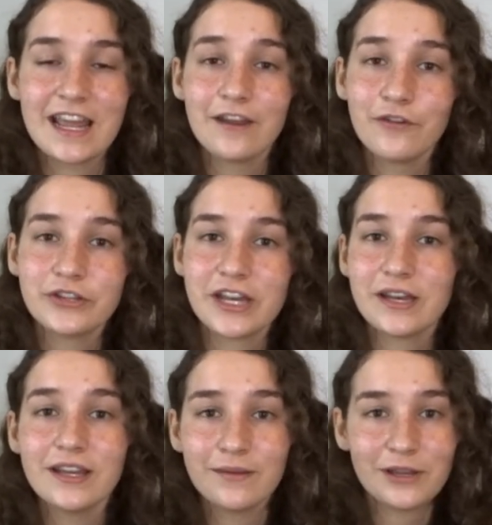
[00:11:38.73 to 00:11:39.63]
And if you
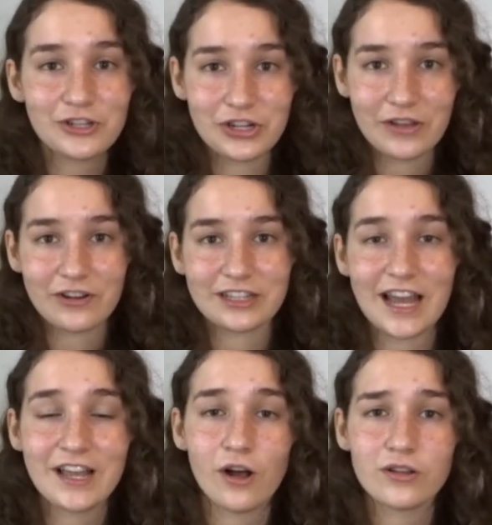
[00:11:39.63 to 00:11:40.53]
did, make sure to give it a
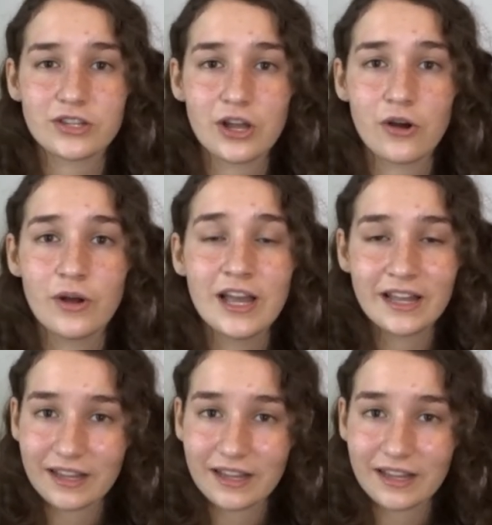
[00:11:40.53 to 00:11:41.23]
like. Also,